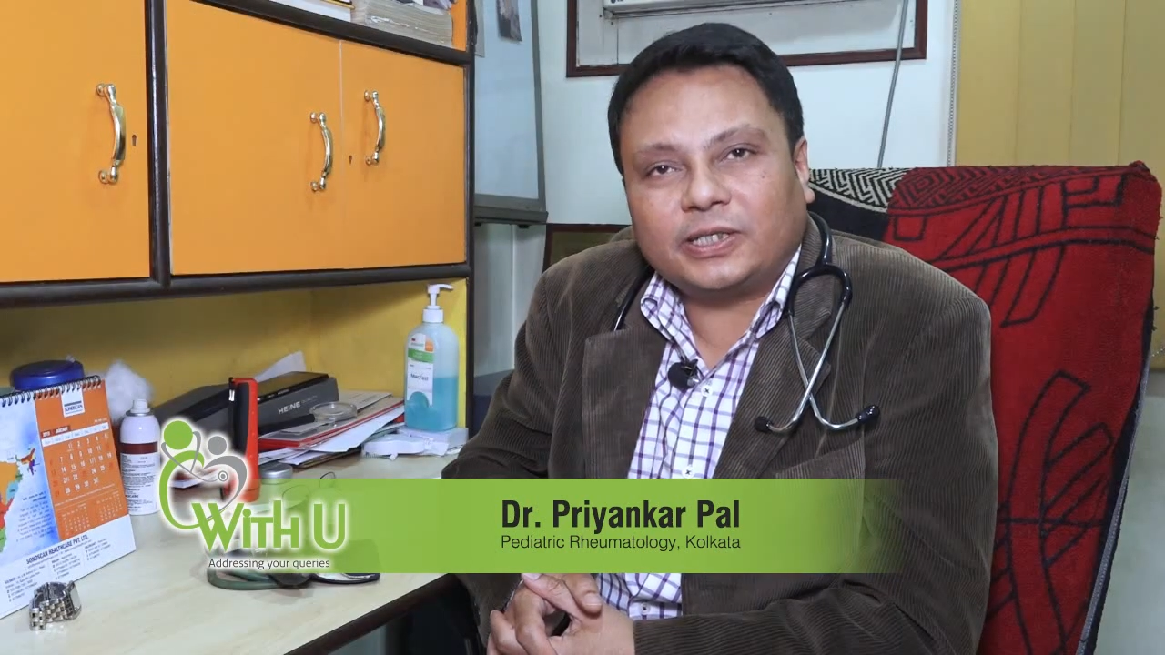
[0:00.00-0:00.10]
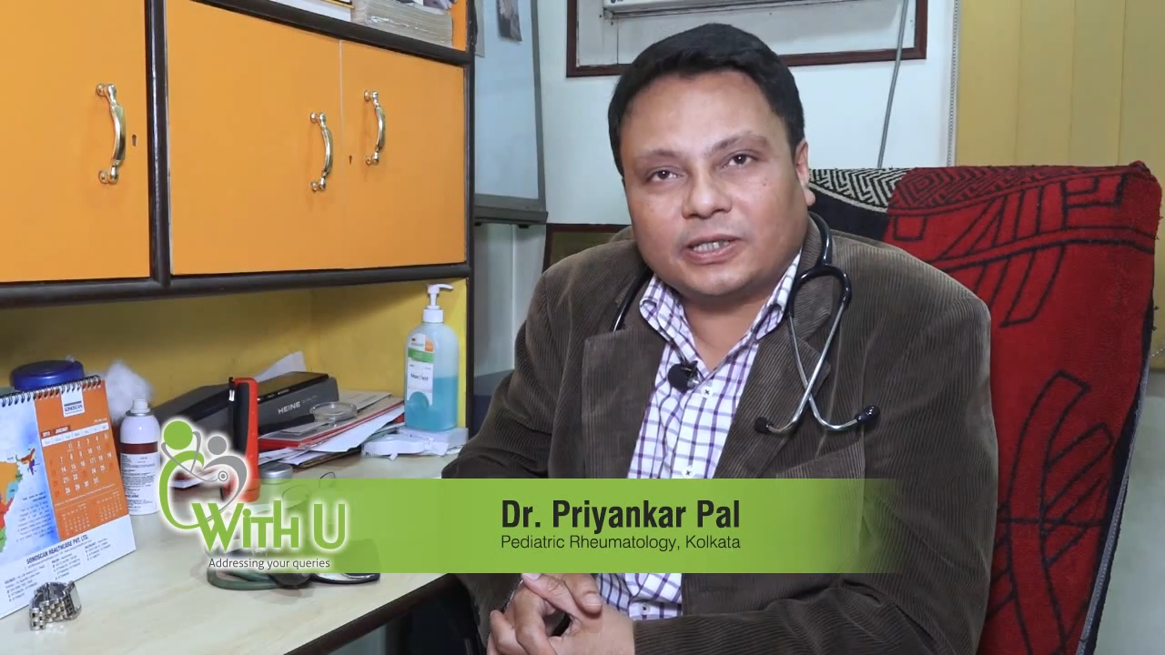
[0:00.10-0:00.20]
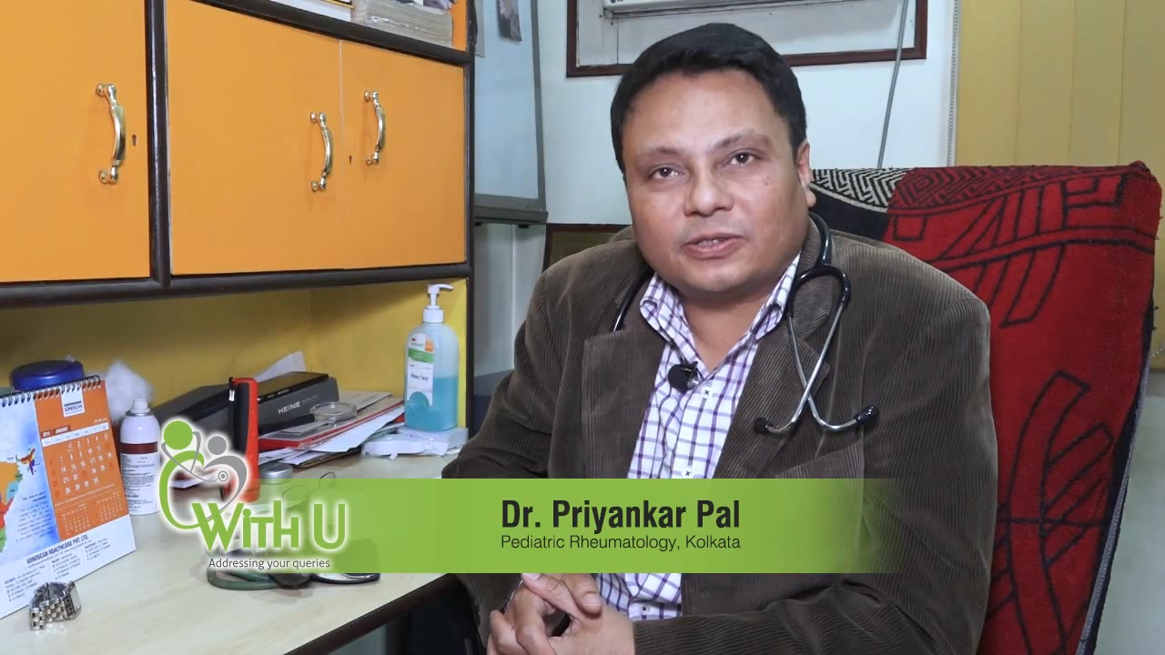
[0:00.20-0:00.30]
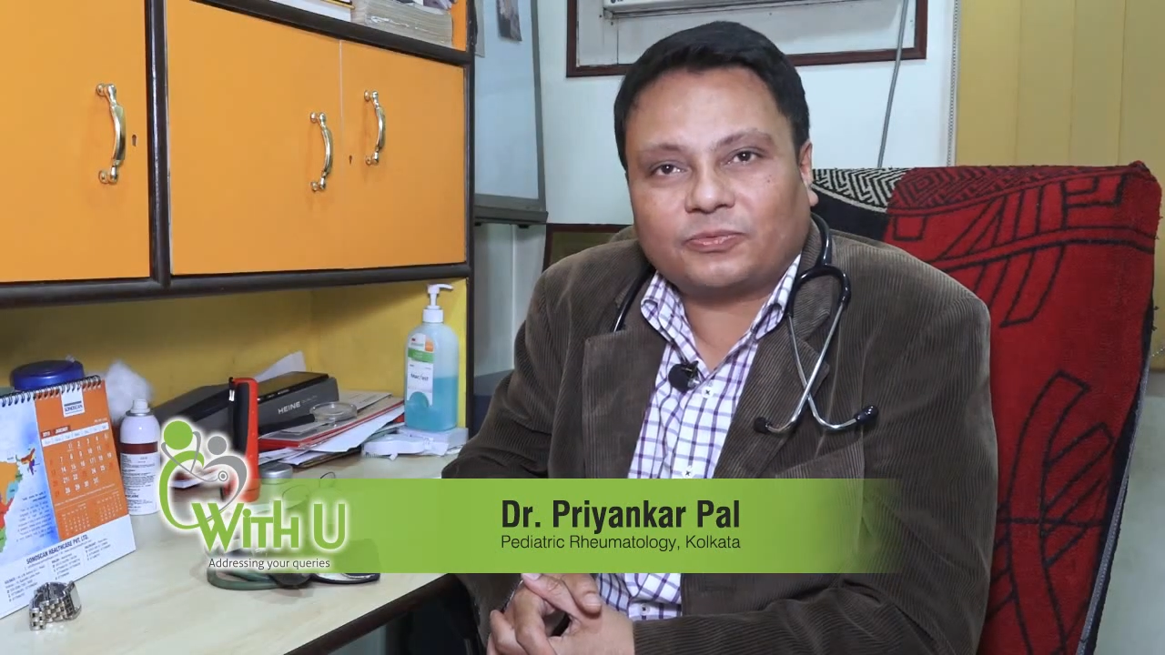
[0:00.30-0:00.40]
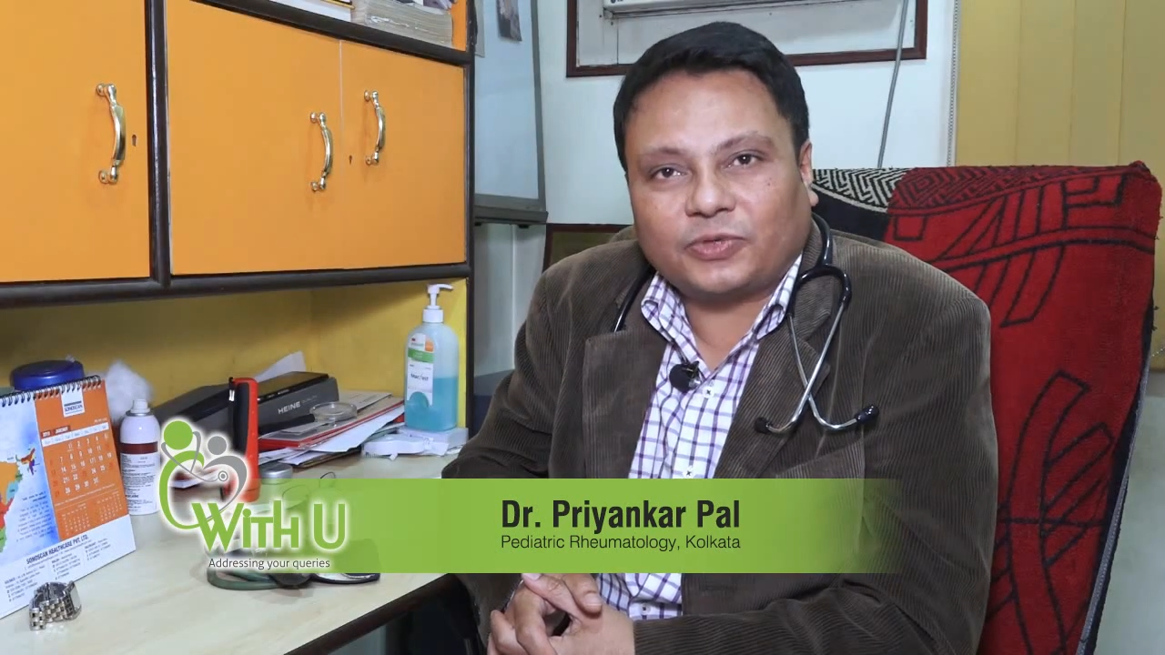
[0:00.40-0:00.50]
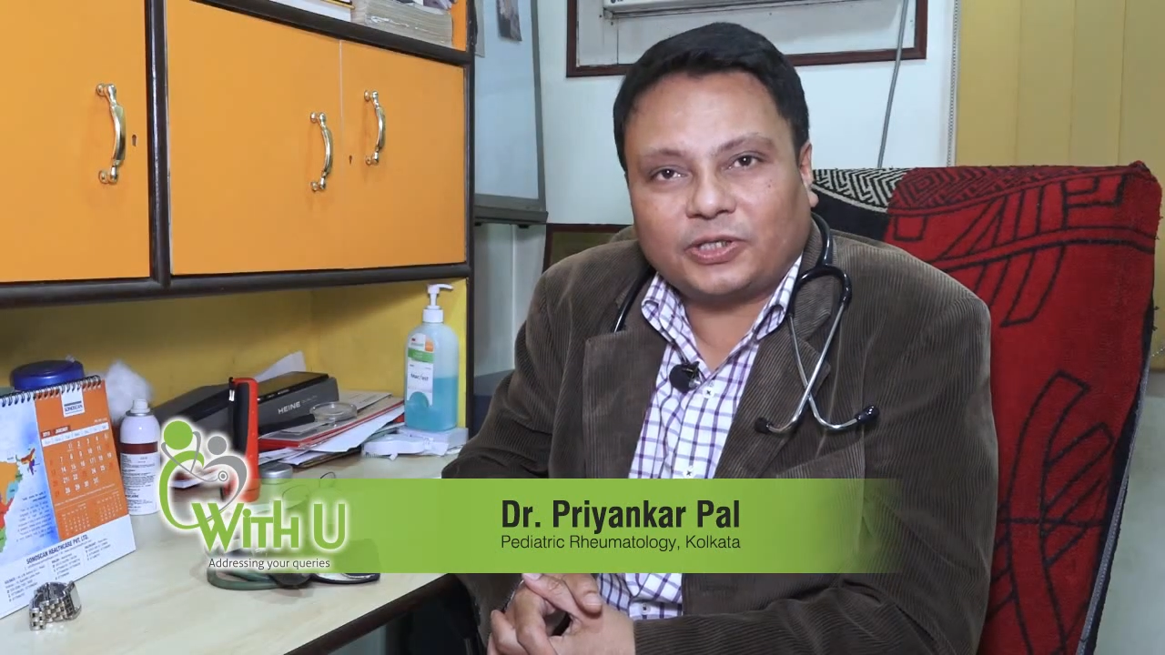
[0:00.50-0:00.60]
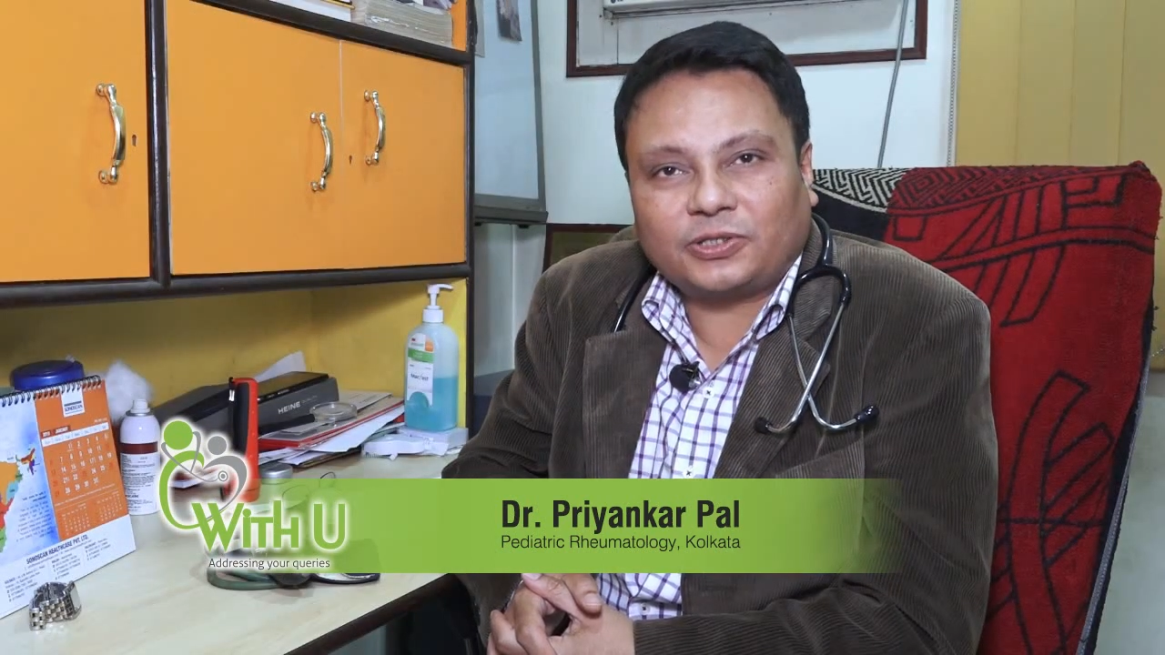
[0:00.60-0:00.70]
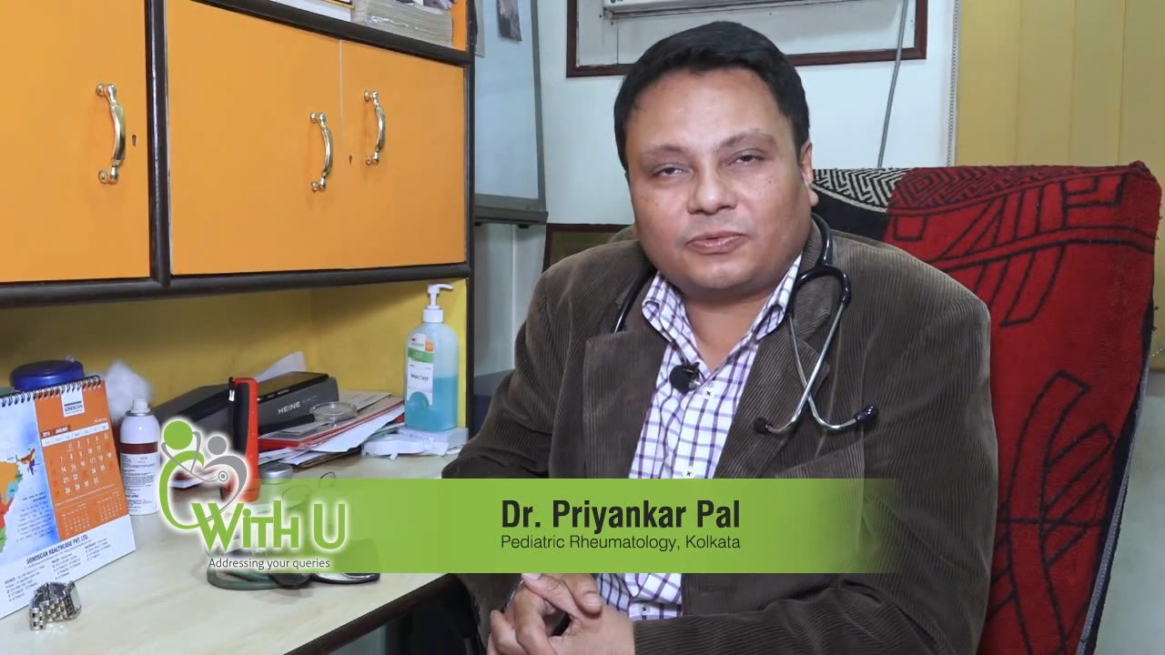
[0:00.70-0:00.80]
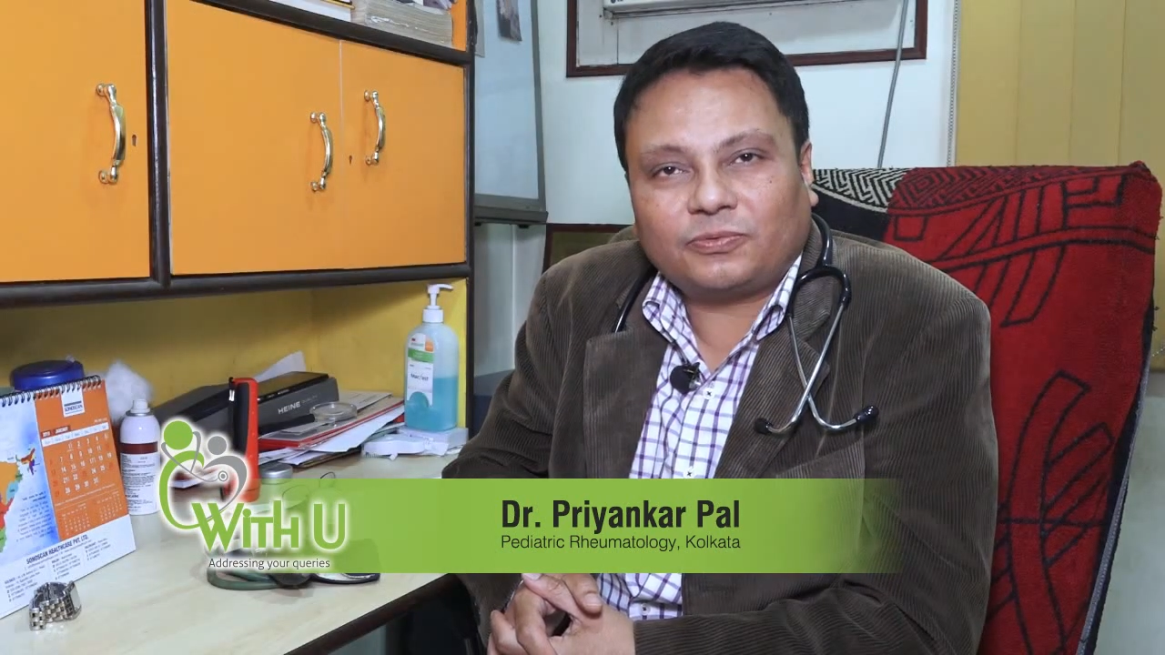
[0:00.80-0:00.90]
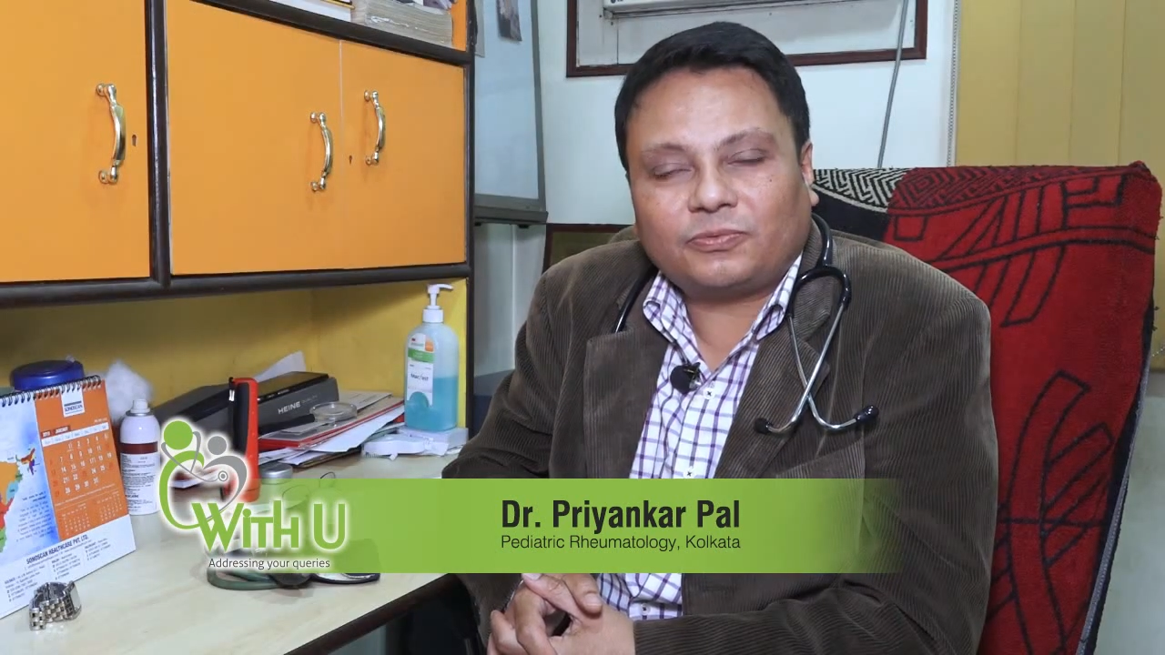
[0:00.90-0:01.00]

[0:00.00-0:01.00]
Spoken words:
years of age